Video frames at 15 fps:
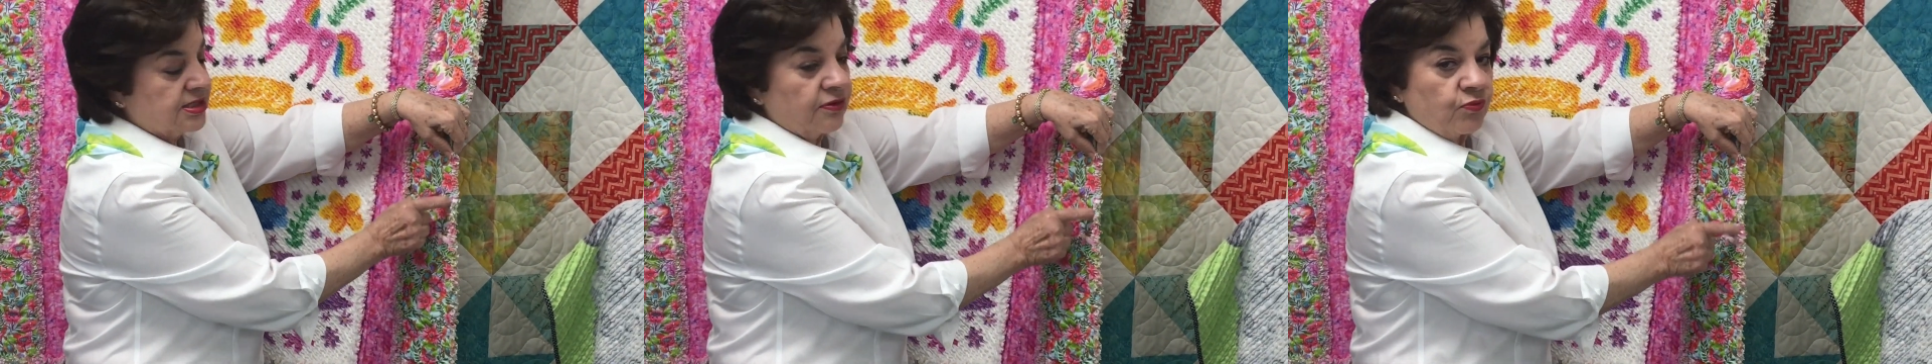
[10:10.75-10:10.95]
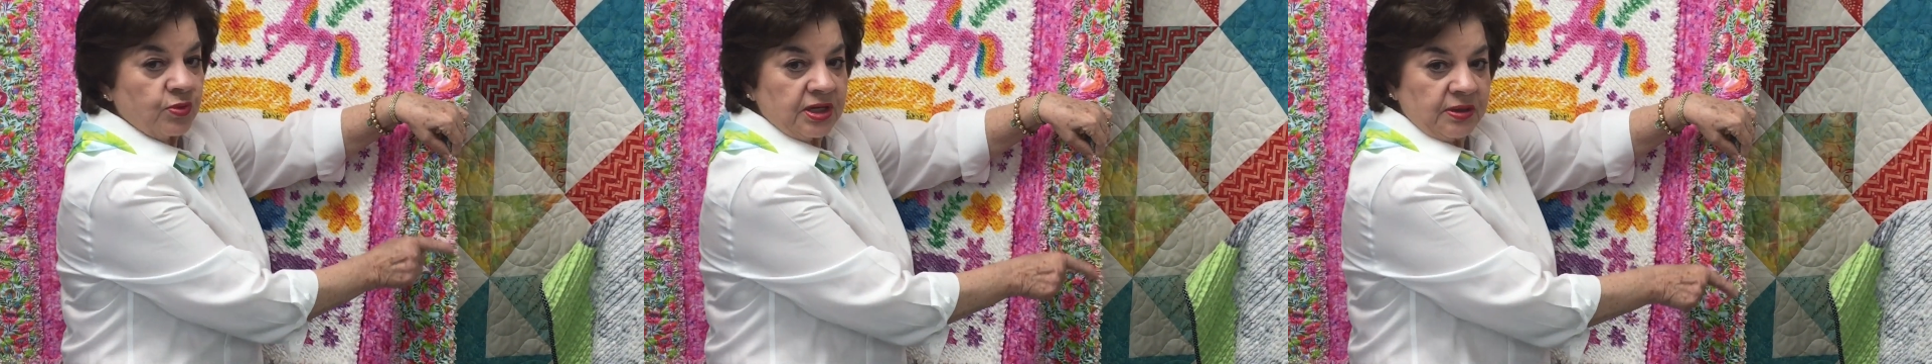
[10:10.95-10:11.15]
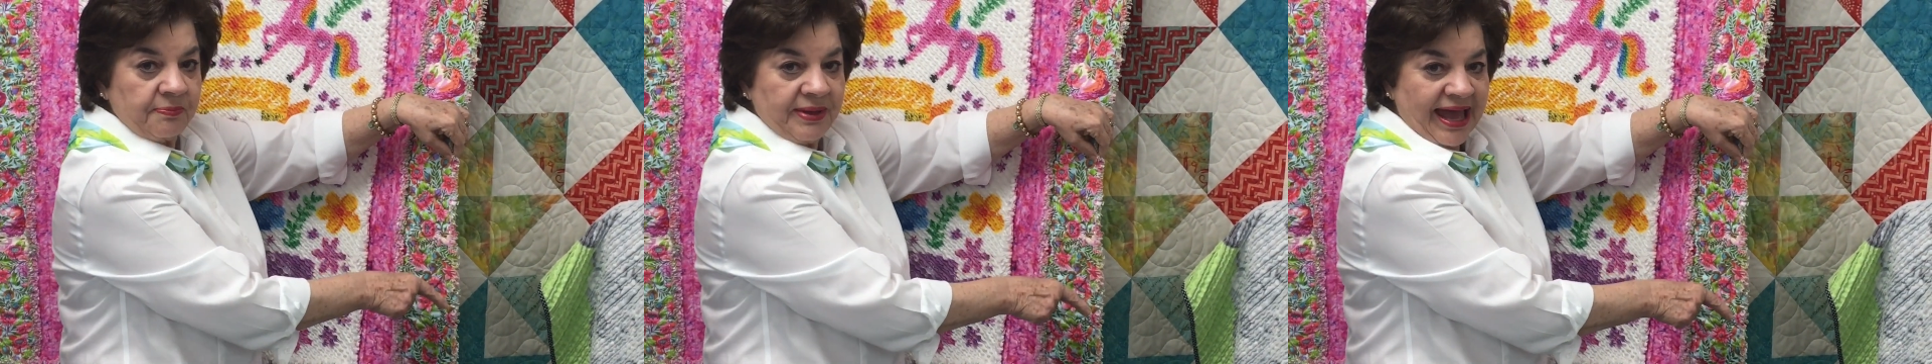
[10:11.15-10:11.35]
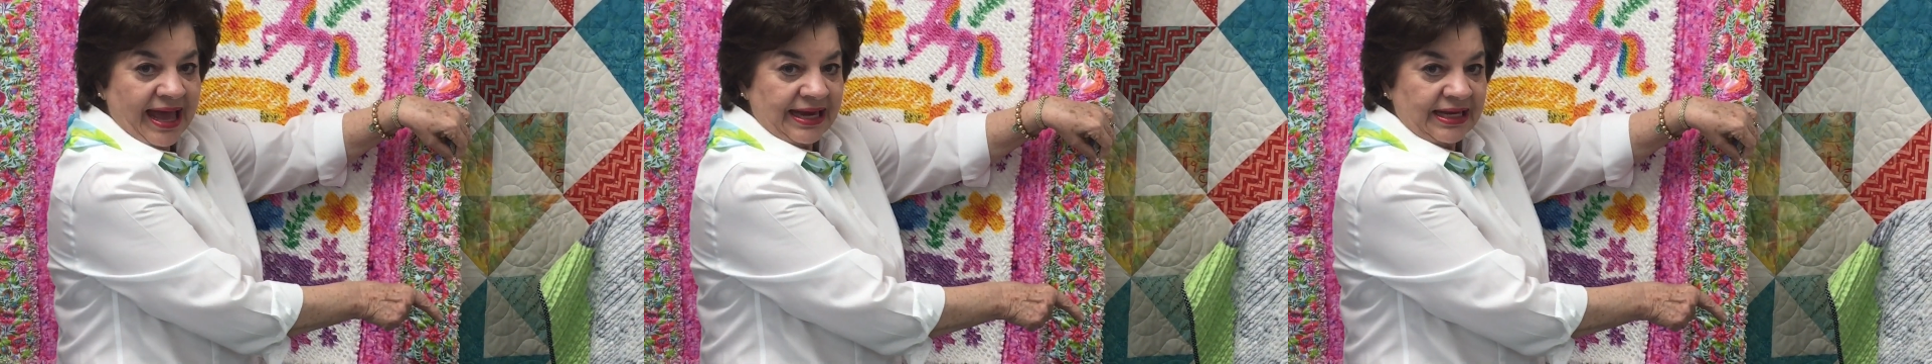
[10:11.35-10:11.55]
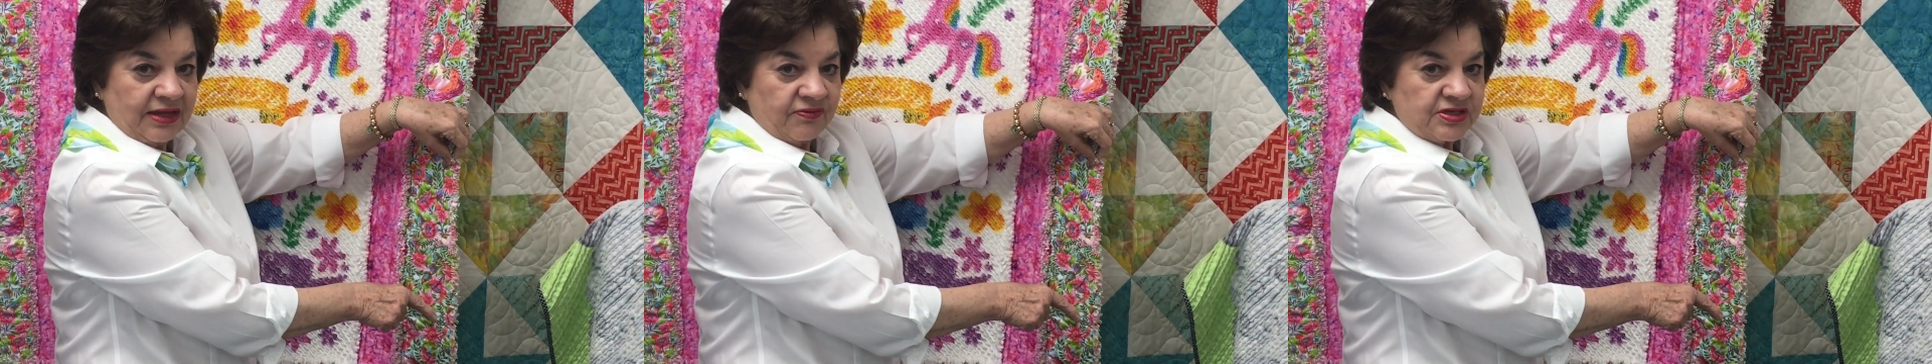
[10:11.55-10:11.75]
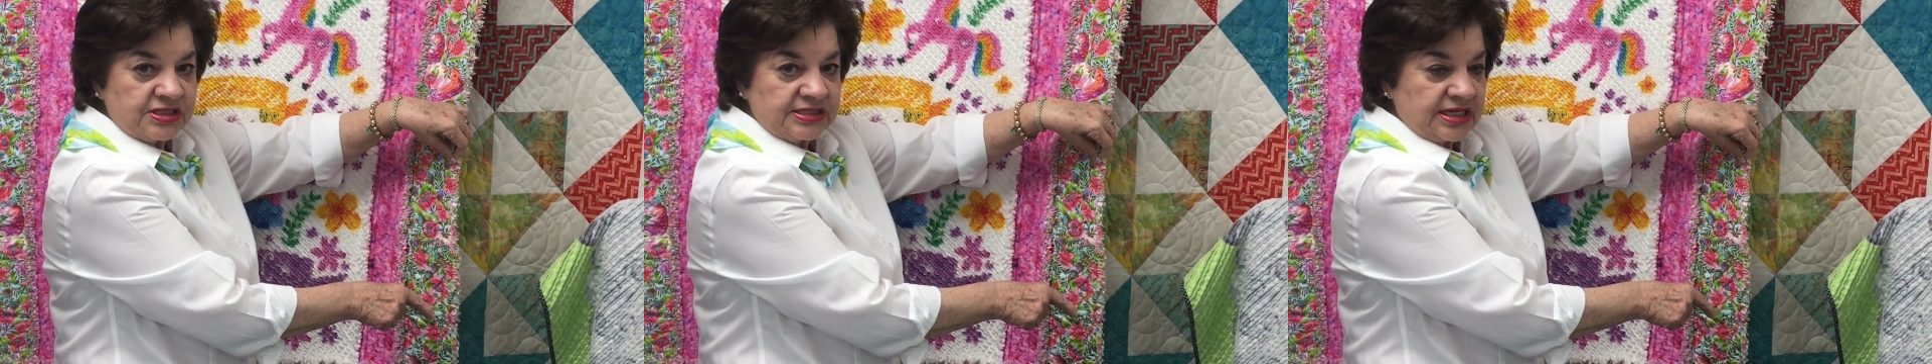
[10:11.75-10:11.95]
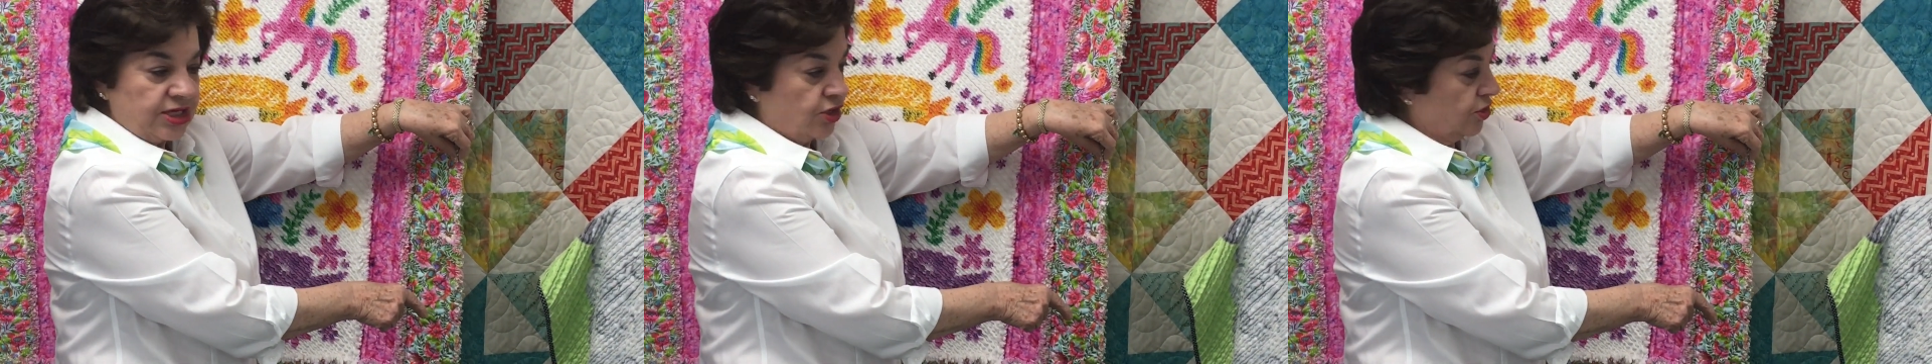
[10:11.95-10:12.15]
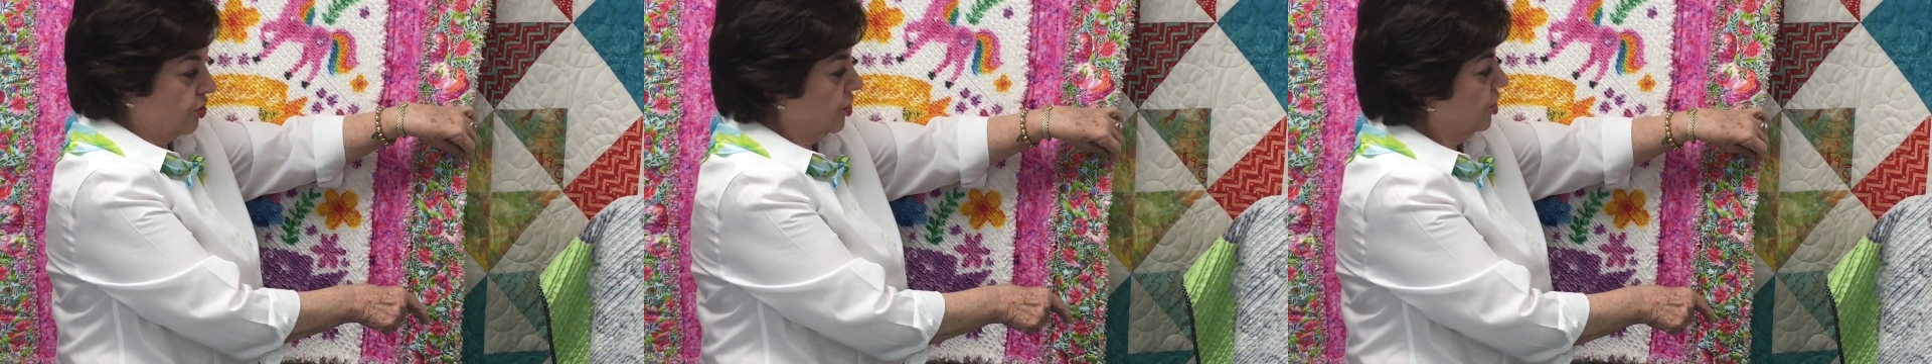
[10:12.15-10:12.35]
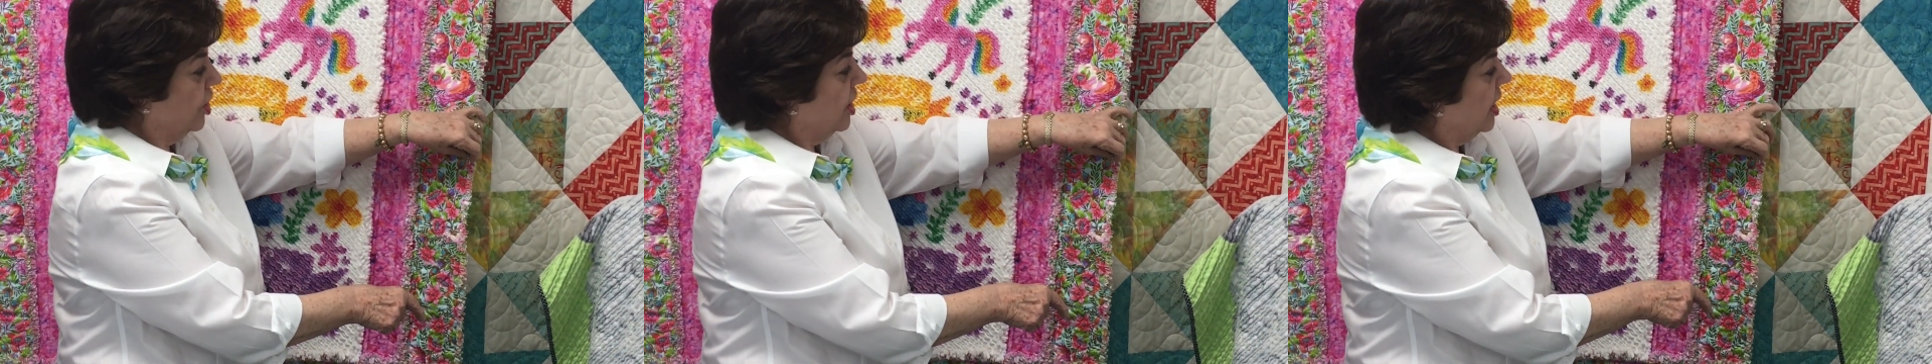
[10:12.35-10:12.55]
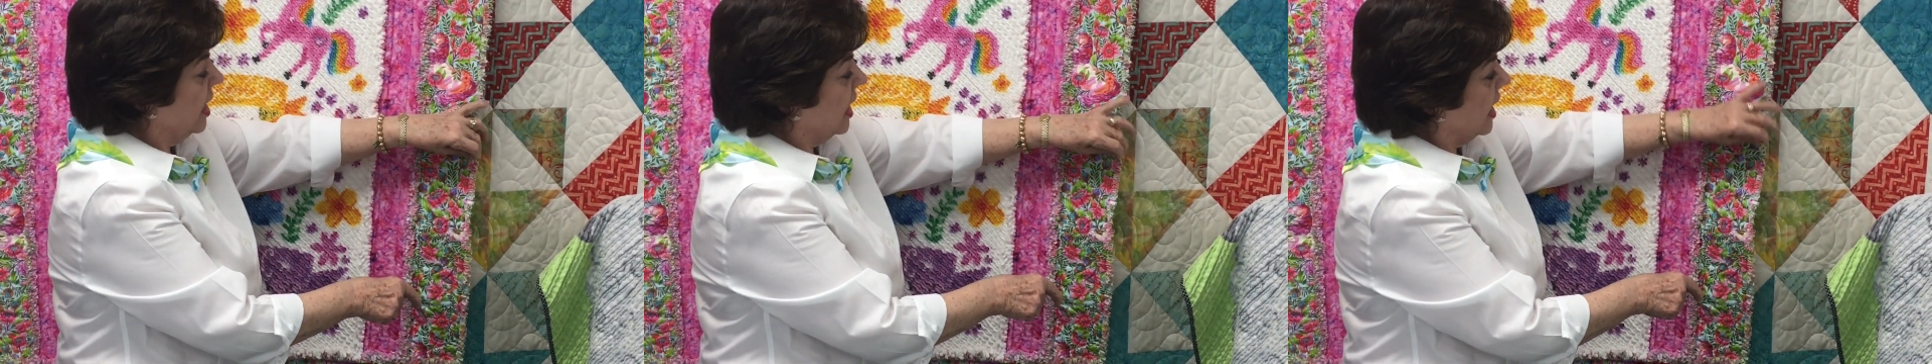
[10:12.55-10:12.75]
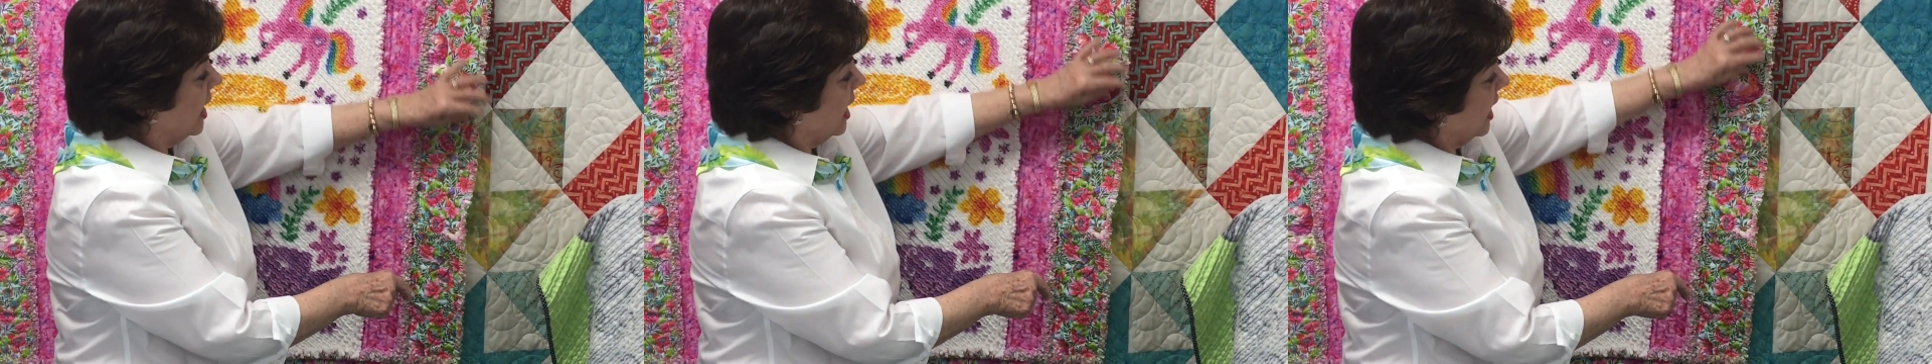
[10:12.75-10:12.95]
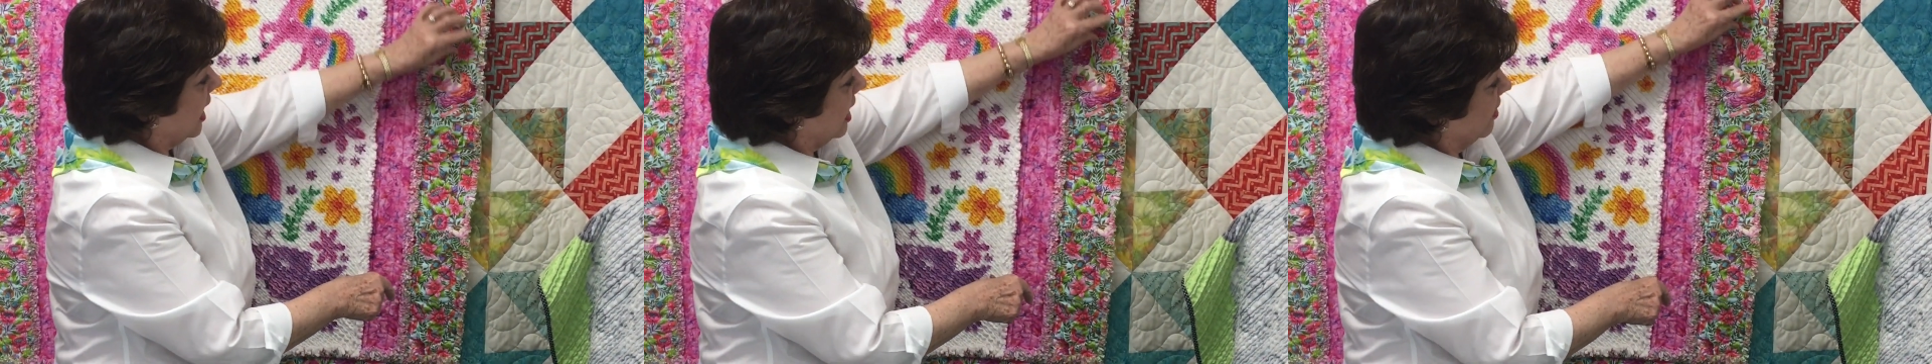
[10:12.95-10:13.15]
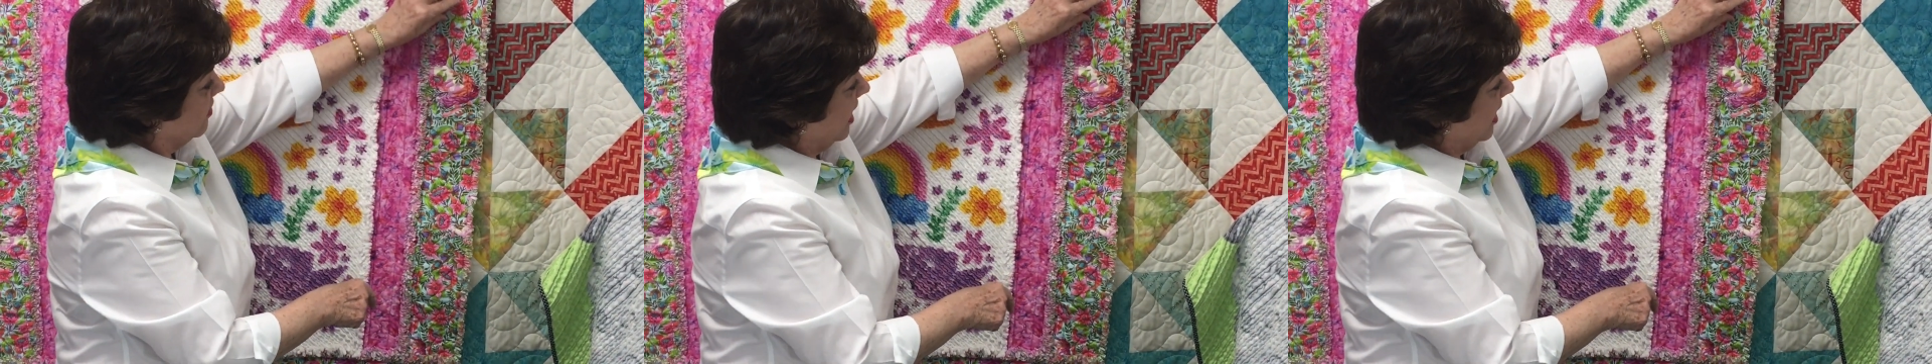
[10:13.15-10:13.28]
of quilt batting in the center. And